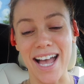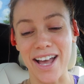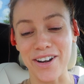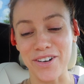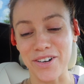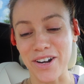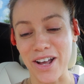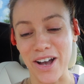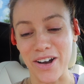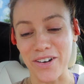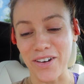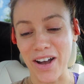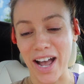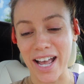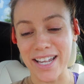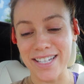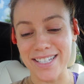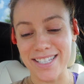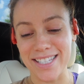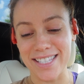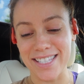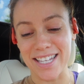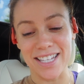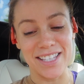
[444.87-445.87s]
I don't know.
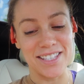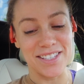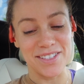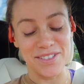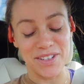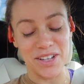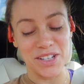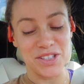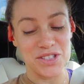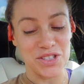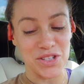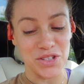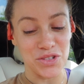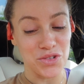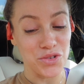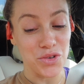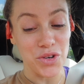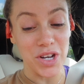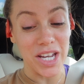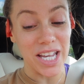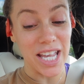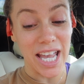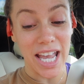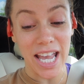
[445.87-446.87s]
It's
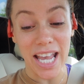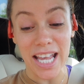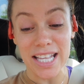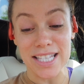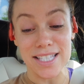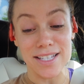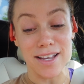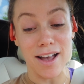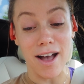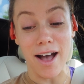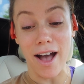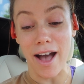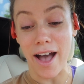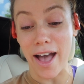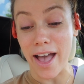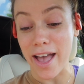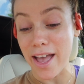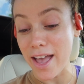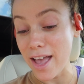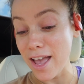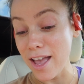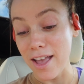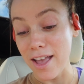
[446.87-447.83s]
intriguing. It's got